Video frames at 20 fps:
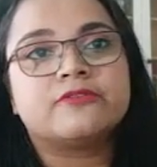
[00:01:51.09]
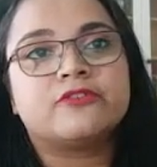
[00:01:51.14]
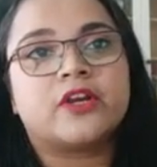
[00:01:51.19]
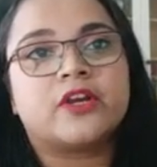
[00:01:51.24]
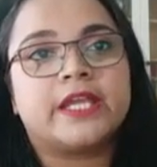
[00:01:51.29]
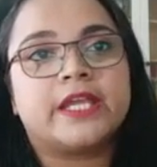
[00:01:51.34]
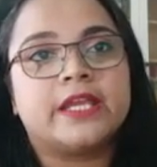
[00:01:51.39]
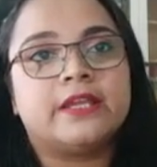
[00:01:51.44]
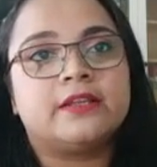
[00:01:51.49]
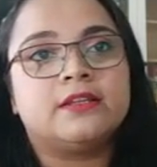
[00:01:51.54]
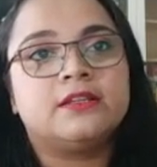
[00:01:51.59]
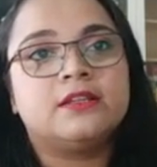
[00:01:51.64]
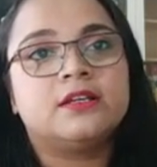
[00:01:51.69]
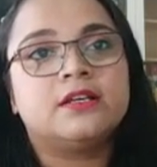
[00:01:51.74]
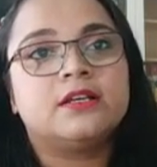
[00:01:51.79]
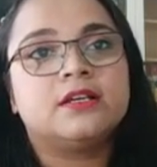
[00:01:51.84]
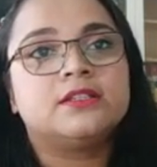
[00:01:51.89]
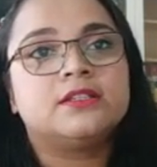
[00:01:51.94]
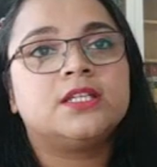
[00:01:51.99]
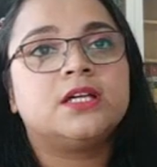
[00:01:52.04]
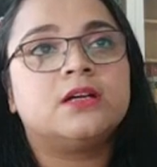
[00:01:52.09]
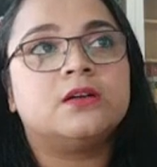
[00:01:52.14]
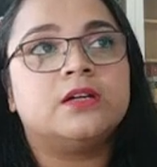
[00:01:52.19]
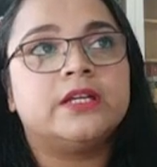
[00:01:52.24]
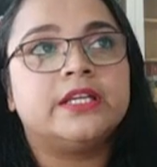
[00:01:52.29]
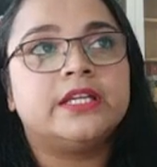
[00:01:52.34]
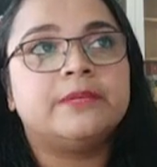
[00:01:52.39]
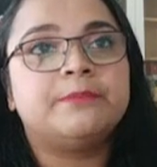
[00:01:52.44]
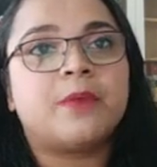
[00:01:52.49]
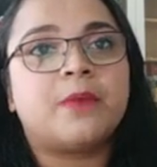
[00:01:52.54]
for in the
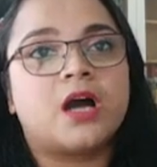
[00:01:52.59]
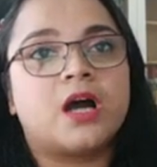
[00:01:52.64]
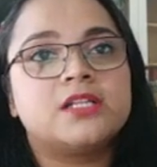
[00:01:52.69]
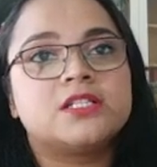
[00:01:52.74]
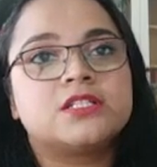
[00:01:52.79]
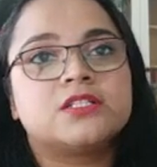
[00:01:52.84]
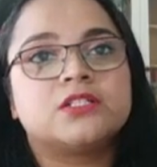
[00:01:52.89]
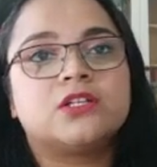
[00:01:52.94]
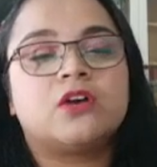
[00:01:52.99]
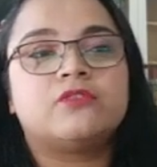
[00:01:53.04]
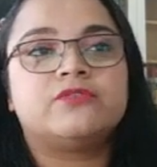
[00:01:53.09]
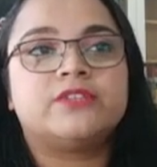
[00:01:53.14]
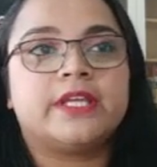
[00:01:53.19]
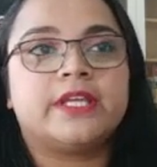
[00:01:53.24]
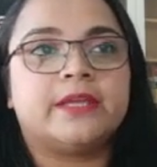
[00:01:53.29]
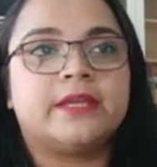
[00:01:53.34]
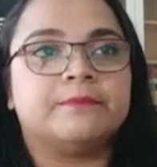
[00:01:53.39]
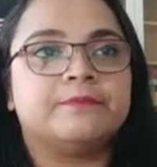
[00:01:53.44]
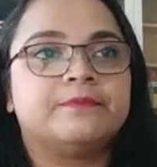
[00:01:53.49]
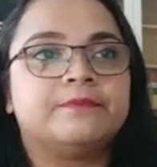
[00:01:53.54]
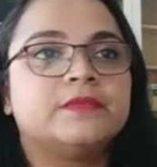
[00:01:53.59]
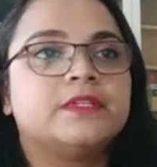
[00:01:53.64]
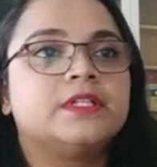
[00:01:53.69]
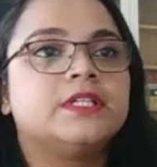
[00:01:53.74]
early part of the game.